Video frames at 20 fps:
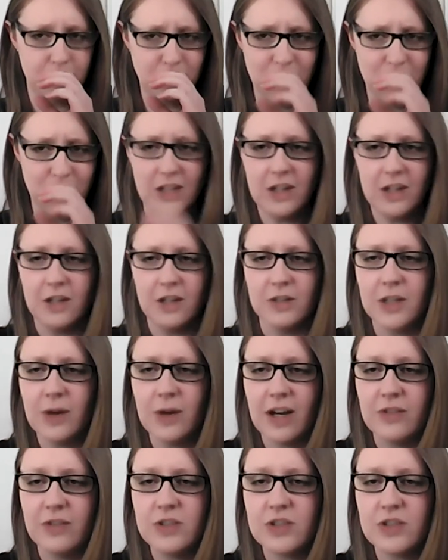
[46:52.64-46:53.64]
oh, you
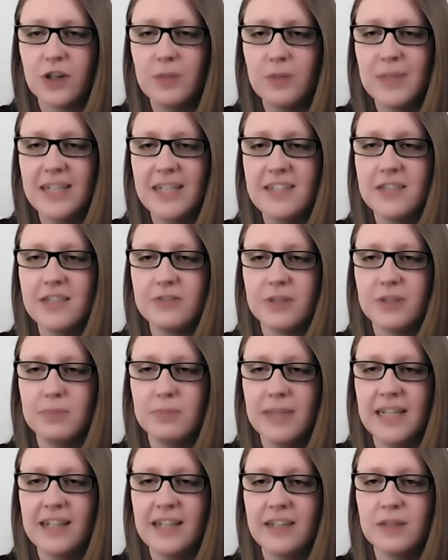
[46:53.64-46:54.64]
have so many different
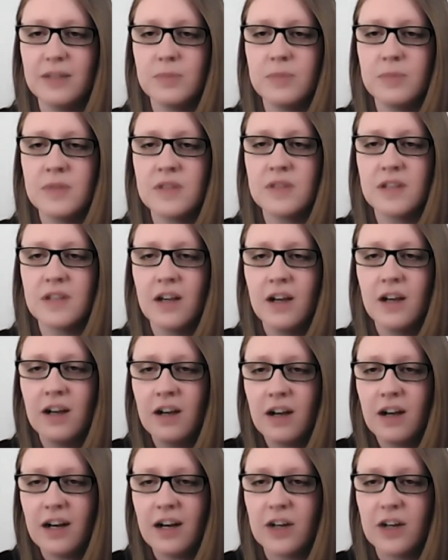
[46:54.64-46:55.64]
mediums,
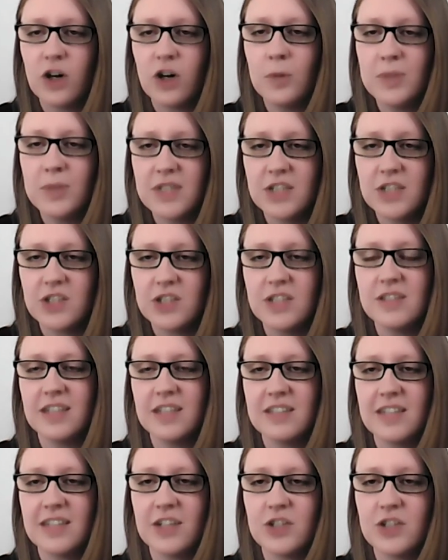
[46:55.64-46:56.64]
uh, compositions,
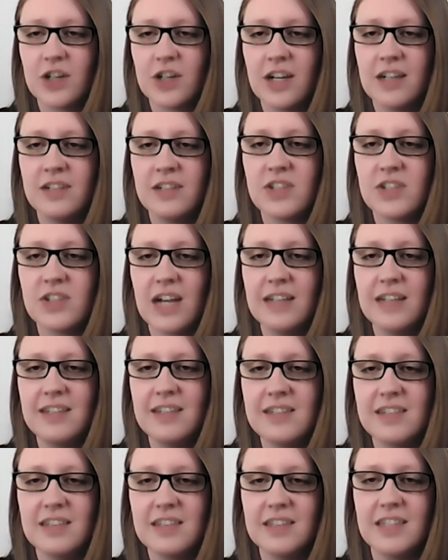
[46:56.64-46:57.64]
etc.
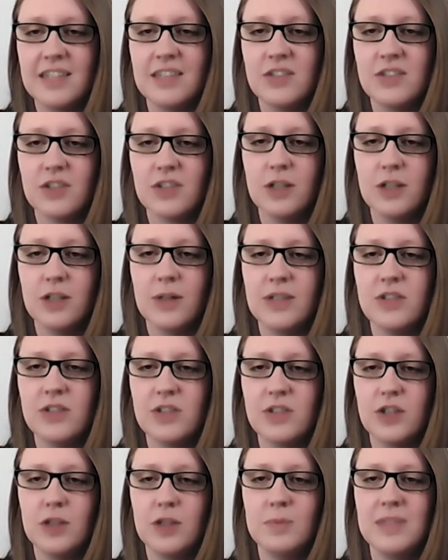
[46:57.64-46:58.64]
Stylistically, so
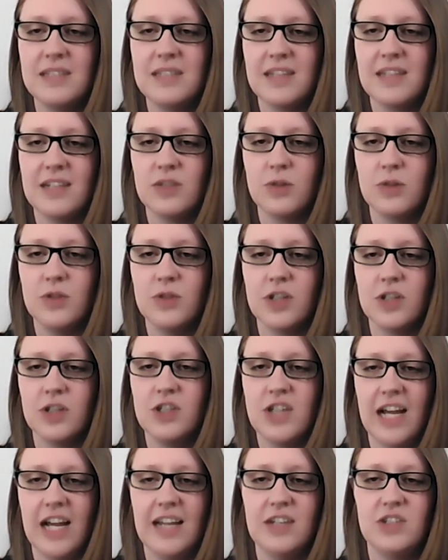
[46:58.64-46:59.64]
assume this has also
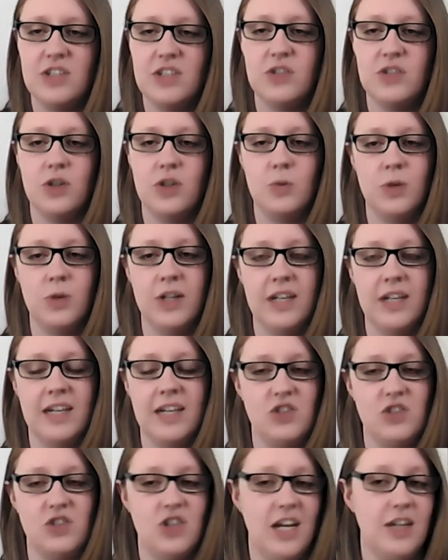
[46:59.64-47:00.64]
changed as your work
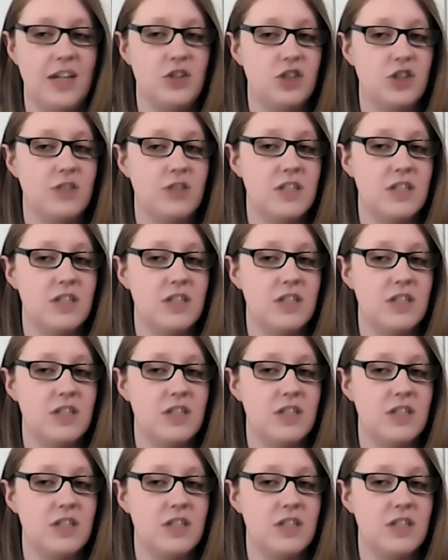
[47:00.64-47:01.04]
has changed over